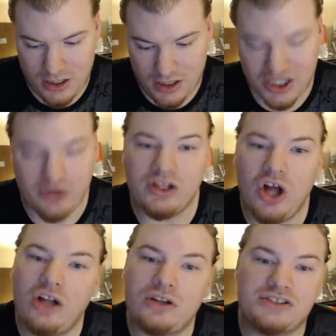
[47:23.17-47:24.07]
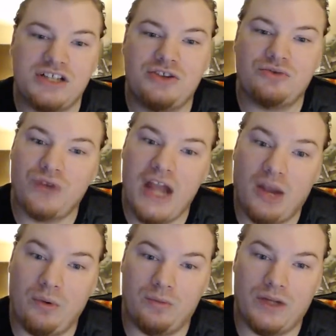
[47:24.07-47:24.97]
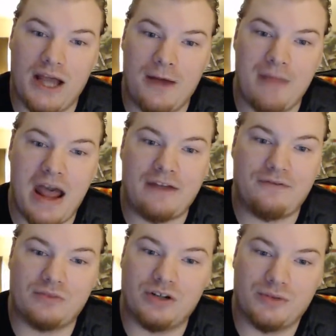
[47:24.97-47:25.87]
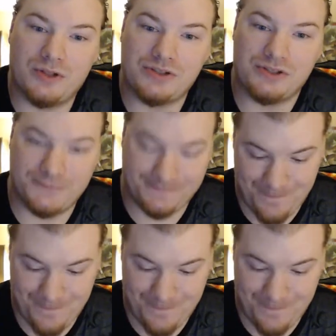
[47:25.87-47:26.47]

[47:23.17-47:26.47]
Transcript: Jerry Lawler's in the ring when we come back from commercial.